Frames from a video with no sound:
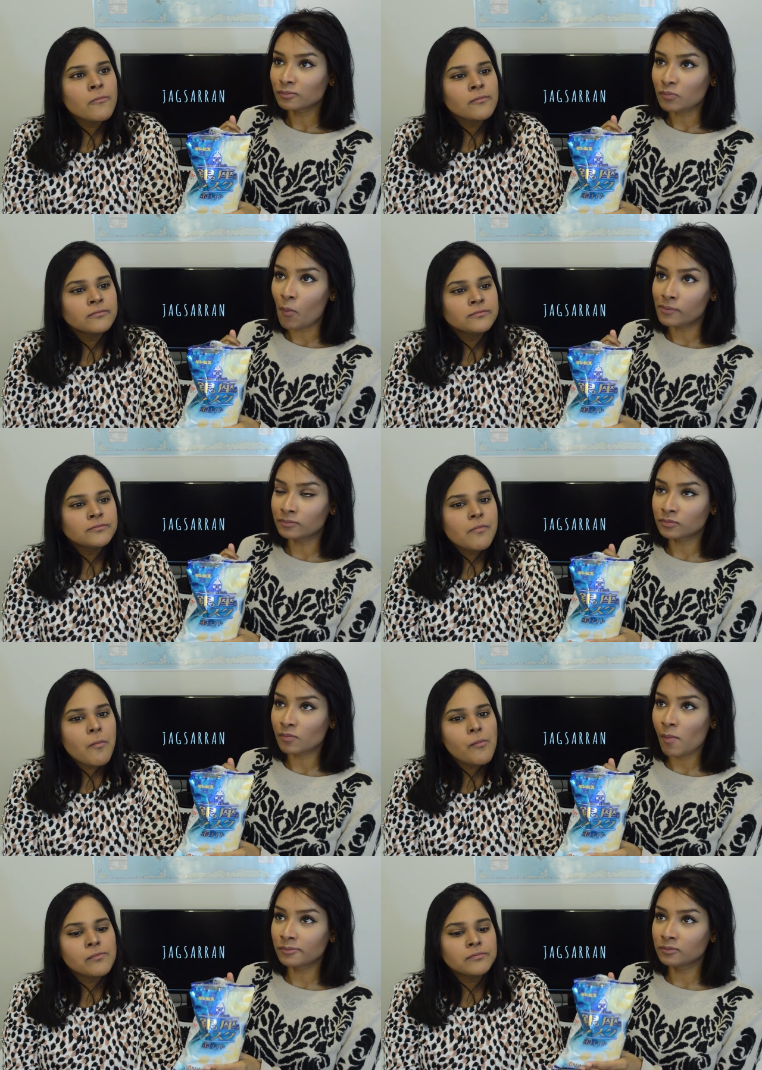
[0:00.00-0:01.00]

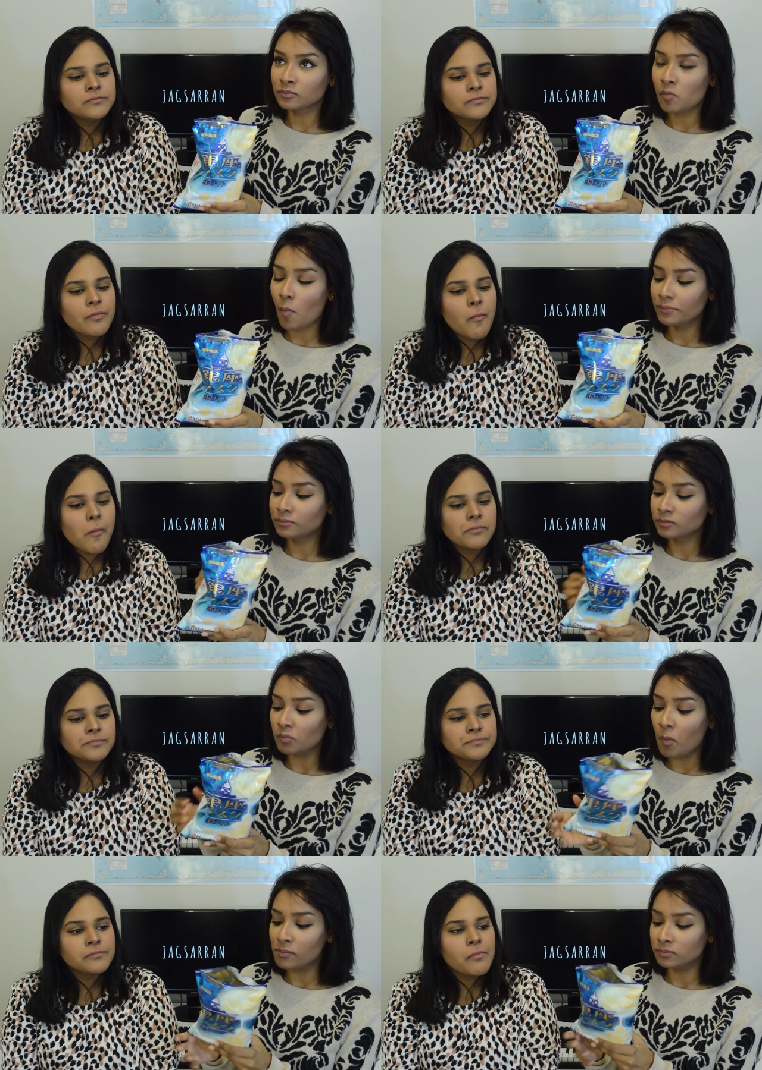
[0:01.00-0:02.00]

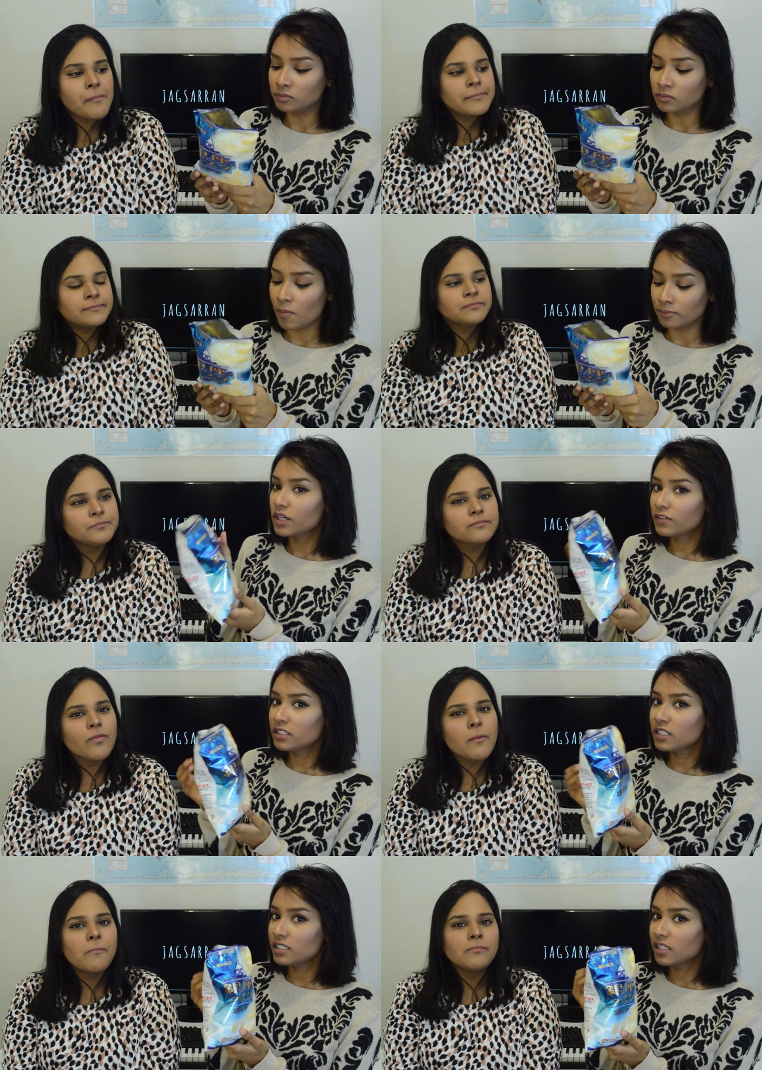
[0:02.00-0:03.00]
Speaker 1: Mmm.
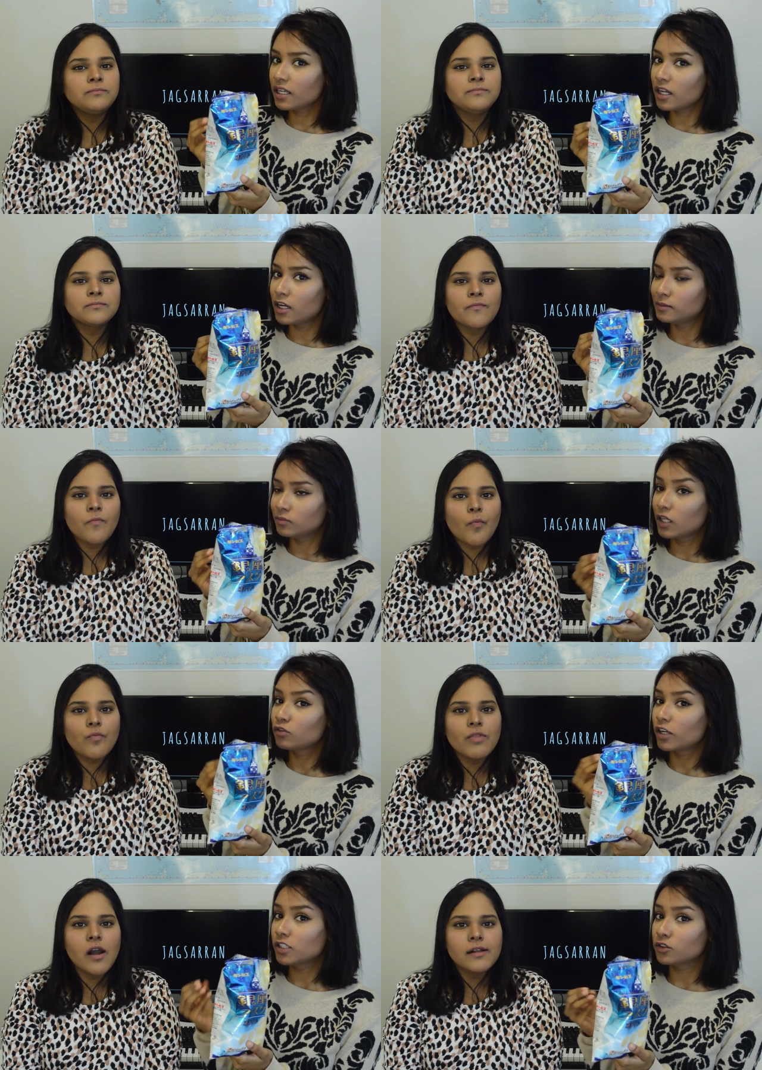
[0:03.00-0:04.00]
Definitely tastes like um like
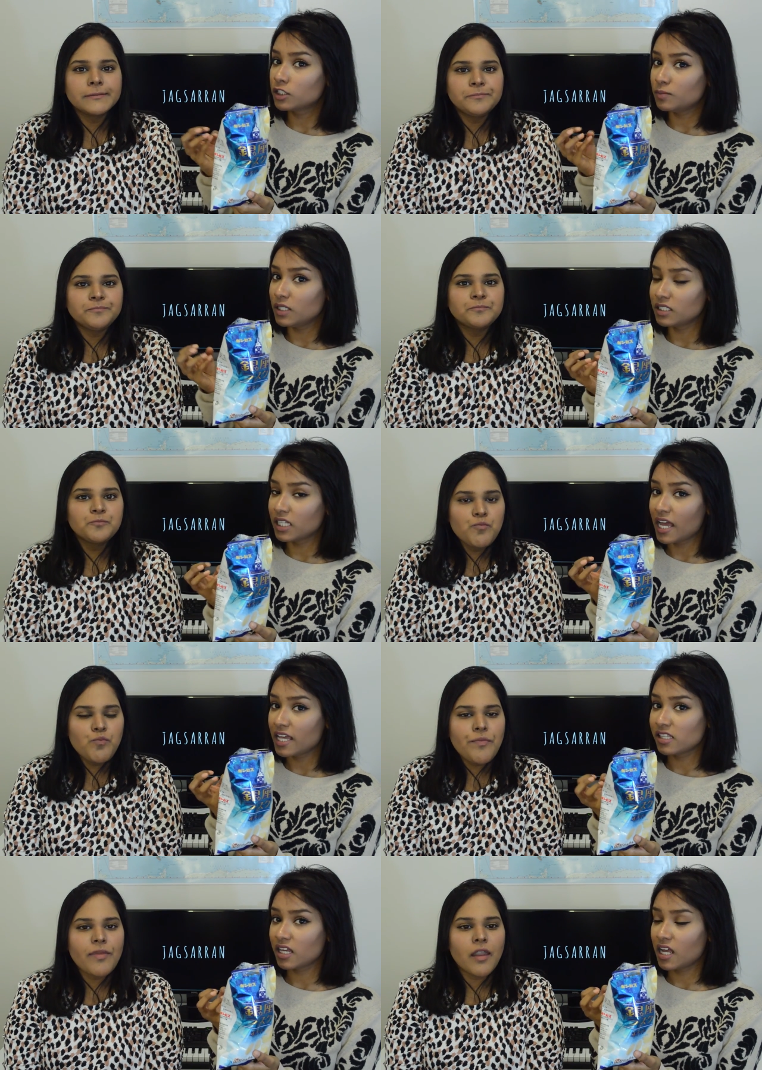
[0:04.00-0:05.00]
Rice Krispies. It
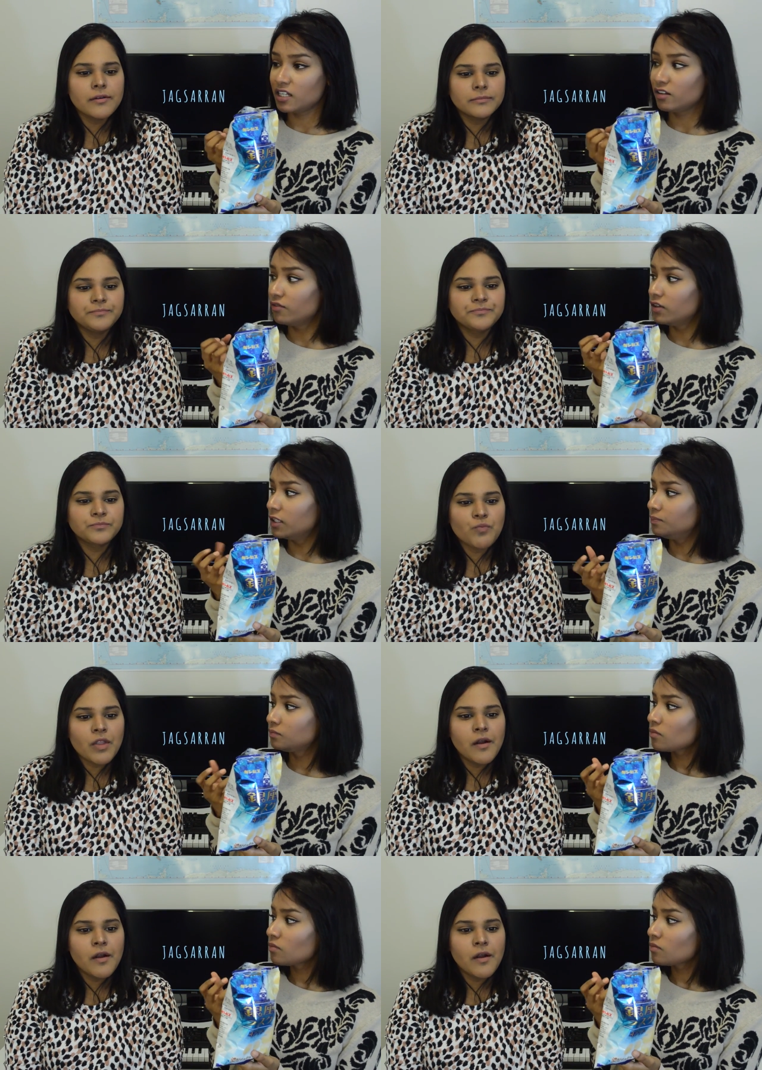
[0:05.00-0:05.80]
has that kind of um